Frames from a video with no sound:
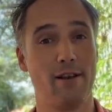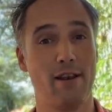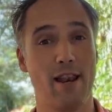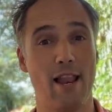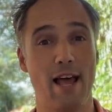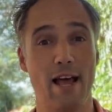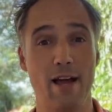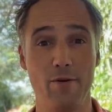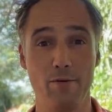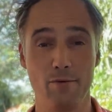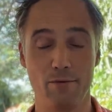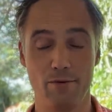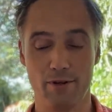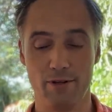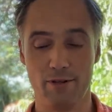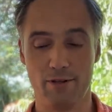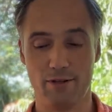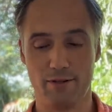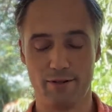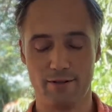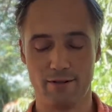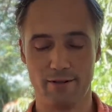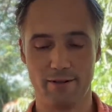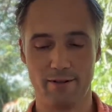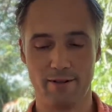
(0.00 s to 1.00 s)

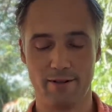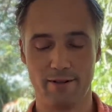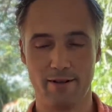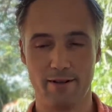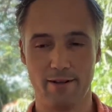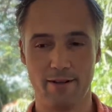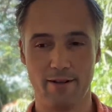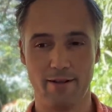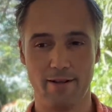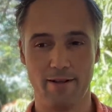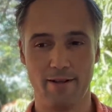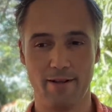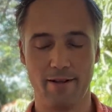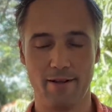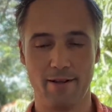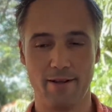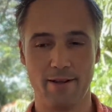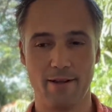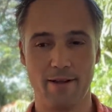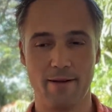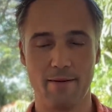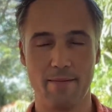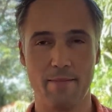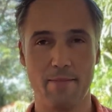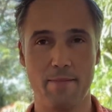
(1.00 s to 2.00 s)
language,
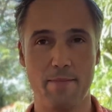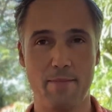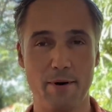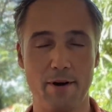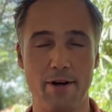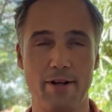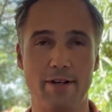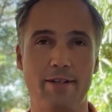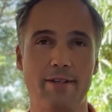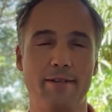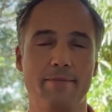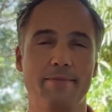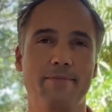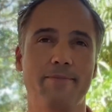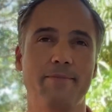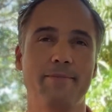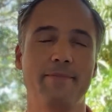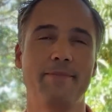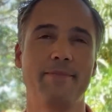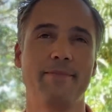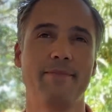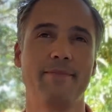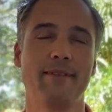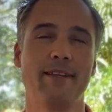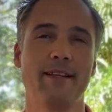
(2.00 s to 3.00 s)
but
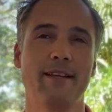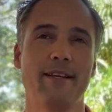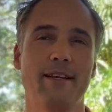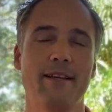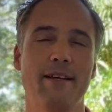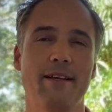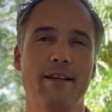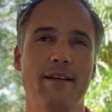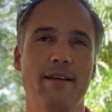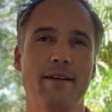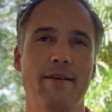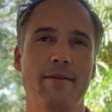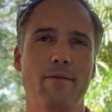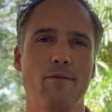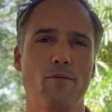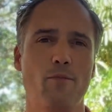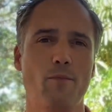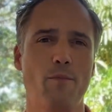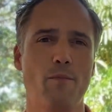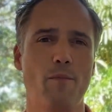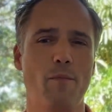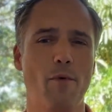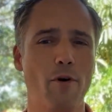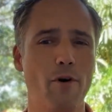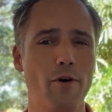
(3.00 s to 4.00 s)

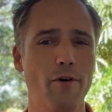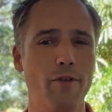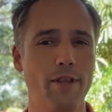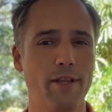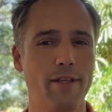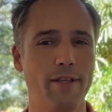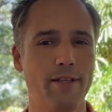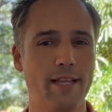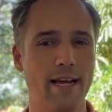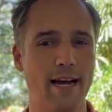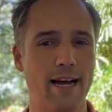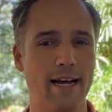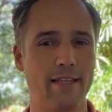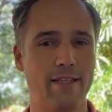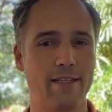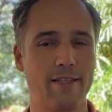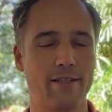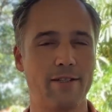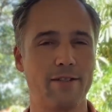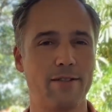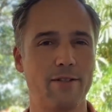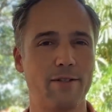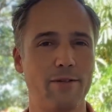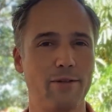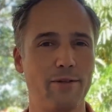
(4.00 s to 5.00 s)
more than that,
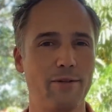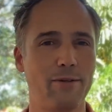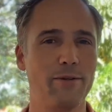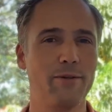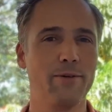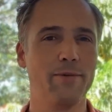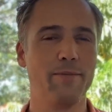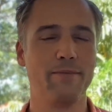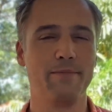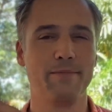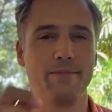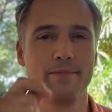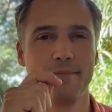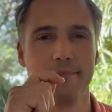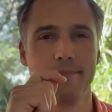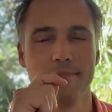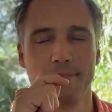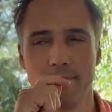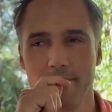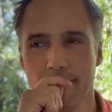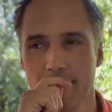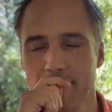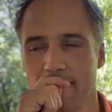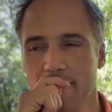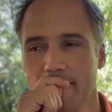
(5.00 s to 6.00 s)
to
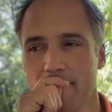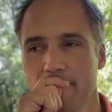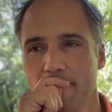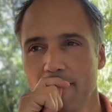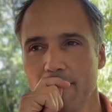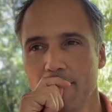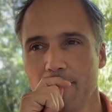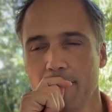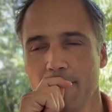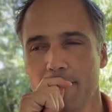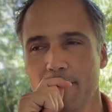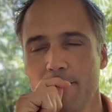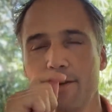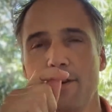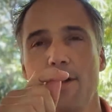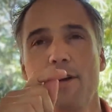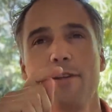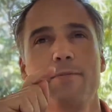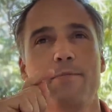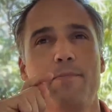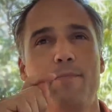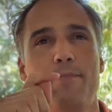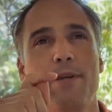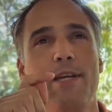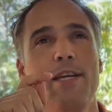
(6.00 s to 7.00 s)

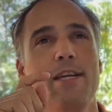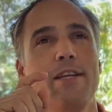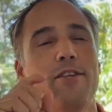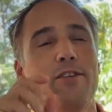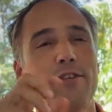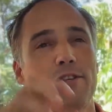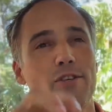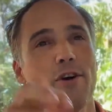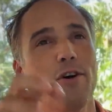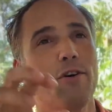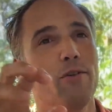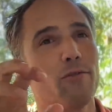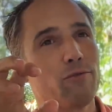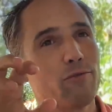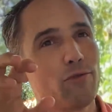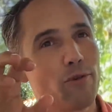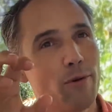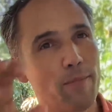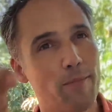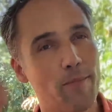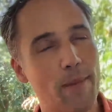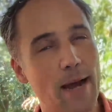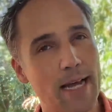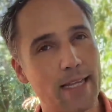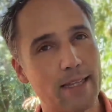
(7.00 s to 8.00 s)
not be so
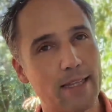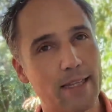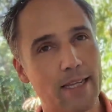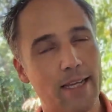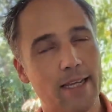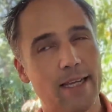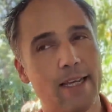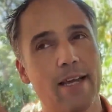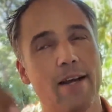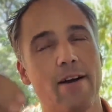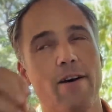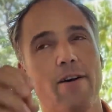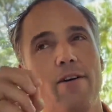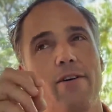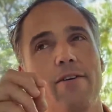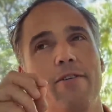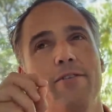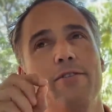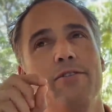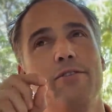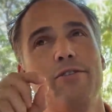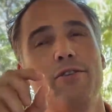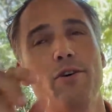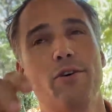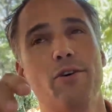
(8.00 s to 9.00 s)
dramatic
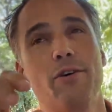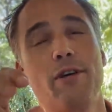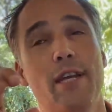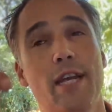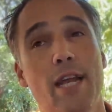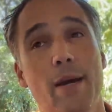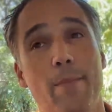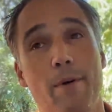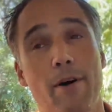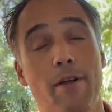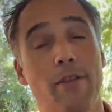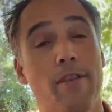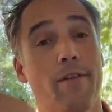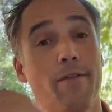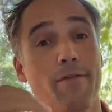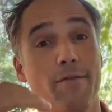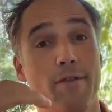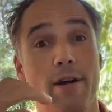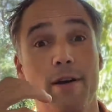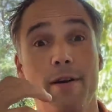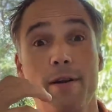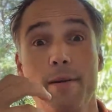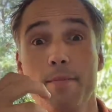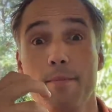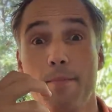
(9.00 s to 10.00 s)
on talking about a
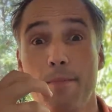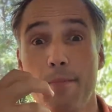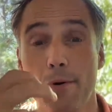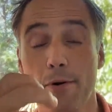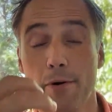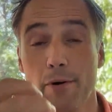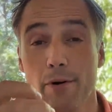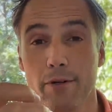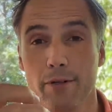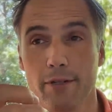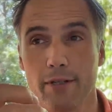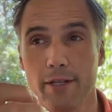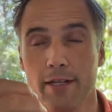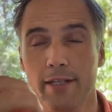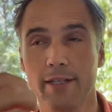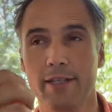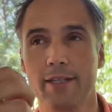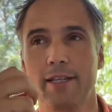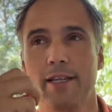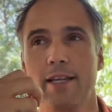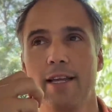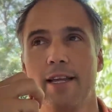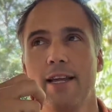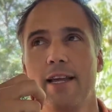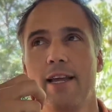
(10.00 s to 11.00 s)
very important